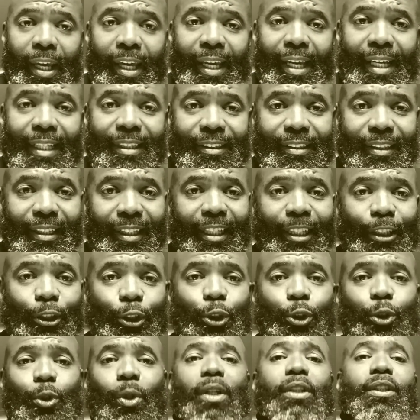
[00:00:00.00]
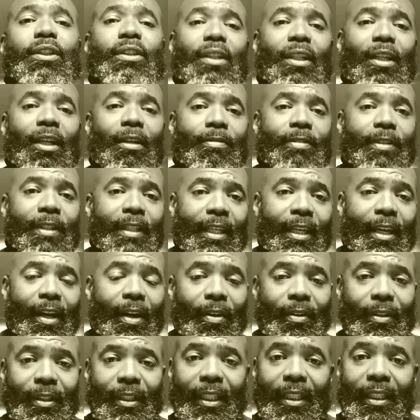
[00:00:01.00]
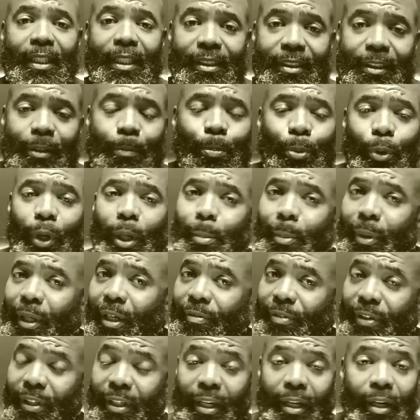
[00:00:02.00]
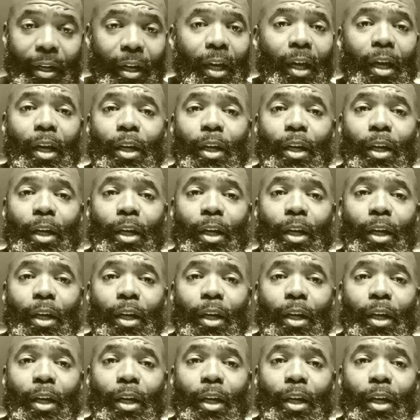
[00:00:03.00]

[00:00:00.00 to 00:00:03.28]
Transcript: is the destruction of a year, the disappointment of a year,